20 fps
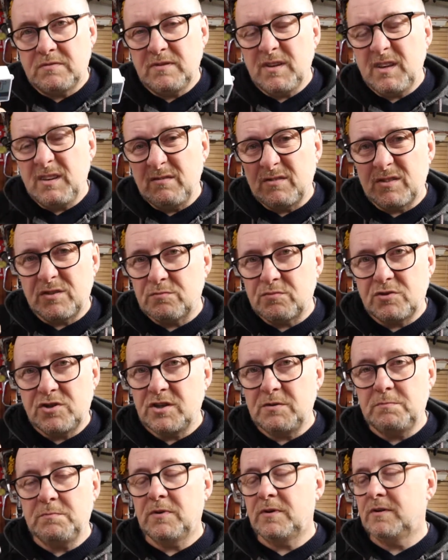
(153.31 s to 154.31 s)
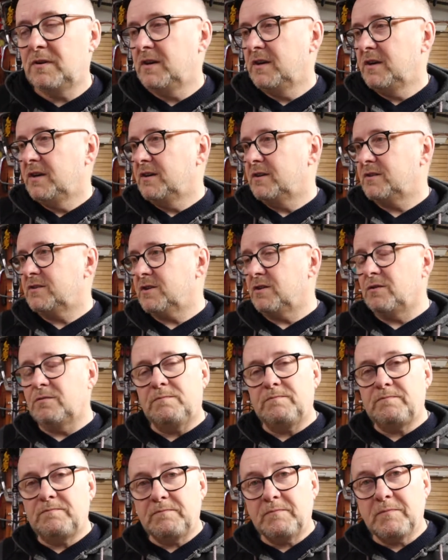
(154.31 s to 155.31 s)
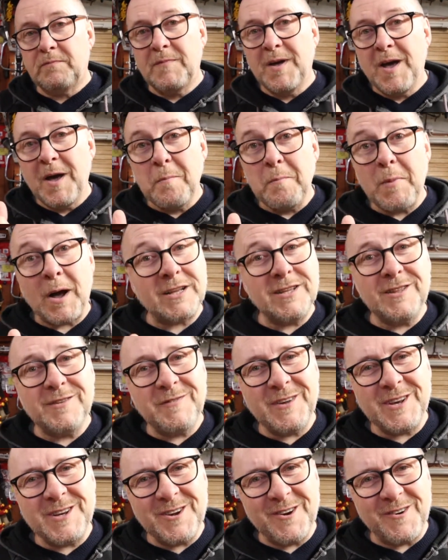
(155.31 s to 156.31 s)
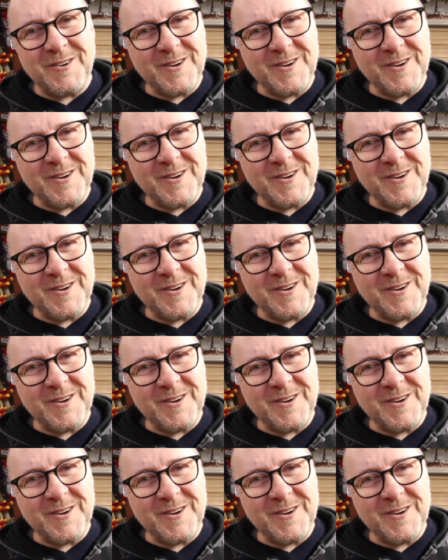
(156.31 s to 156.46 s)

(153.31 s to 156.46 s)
It was so cheap. So back to the video.